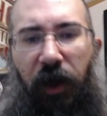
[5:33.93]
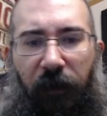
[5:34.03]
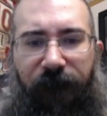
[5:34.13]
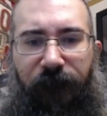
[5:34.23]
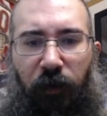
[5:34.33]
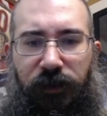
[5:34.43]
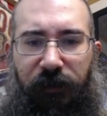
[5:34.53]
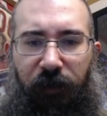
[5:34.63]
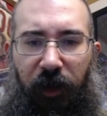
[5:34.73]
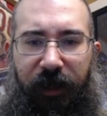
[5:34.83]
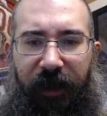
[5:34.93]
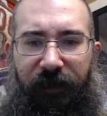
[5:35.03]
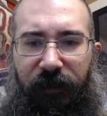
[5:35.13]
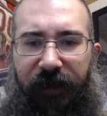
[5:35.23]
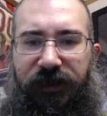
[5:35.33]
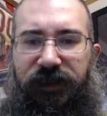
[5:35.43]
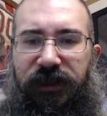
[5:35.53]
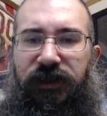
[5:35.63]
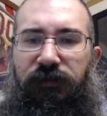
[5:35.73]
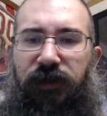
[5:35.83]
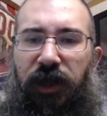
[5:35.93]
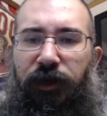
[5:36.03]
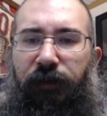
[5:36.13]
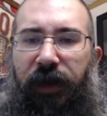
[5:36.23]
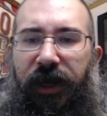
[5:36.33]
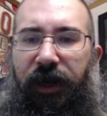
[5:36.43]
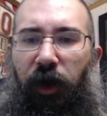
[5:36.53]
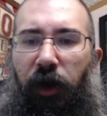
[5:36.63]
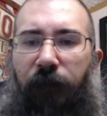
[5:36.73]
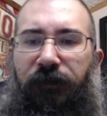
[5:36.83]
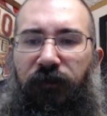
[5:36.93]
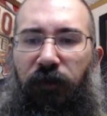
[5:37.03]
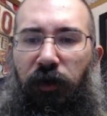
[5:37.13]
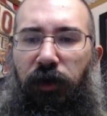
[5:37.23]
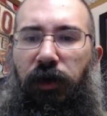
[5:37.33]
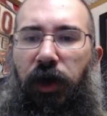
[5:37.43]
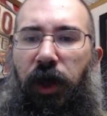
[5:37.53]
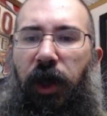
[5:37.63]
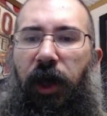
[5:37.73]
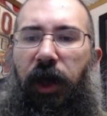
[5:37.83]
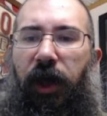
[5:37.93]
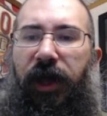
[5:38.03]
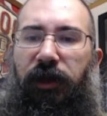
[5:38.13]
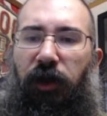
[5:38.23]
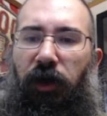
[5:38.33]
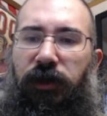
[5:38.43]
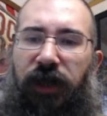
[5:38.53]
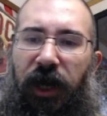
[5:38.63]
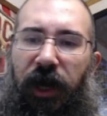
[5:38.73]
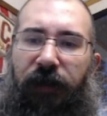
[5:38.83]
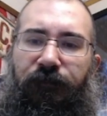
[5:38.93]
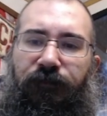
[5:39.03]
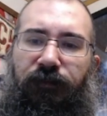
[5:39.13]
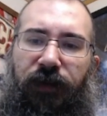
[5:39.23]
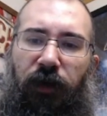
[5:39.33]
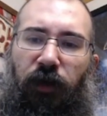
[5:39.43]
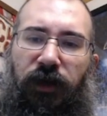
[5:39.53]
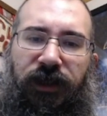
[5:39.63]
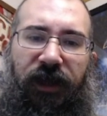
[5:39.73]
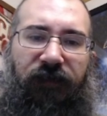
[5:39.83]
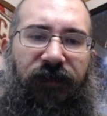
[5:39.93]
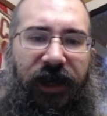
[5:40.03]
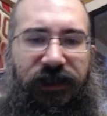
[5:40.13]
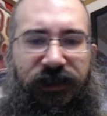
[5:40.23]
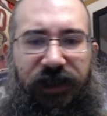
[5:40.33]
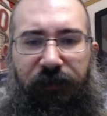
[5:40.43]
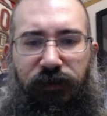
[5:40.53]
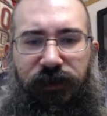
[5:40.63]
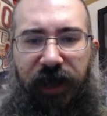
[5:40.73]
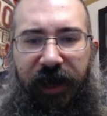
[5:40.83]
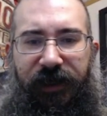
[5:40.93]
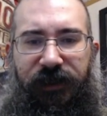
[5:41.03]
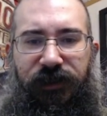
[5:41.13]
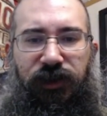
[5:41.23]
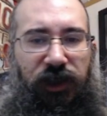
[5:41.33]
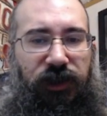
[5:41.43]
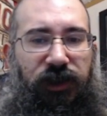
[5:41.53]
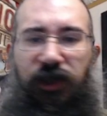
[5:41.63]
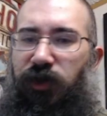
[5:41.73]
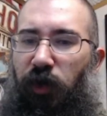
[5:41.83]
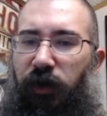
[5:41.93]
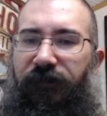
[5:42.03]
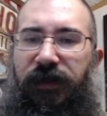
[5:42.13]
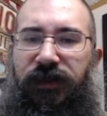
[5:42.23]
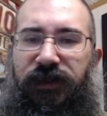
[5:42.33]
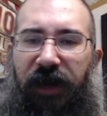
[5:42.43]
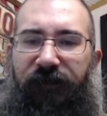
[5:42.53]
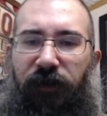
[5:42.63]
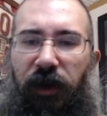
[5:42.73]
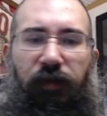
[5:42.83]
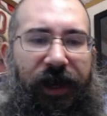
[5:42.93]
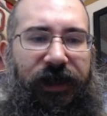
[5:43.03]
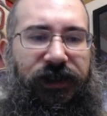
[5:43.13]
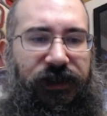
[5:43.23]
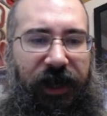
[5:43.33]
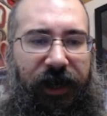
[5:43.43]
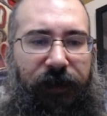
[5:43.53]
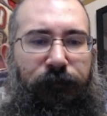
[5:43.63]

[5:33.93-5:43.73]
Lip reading: force them all together, and the systems underpinning it all. For a long time, there wasn't even a set protagonist, just a sort of cipher, a blank slate.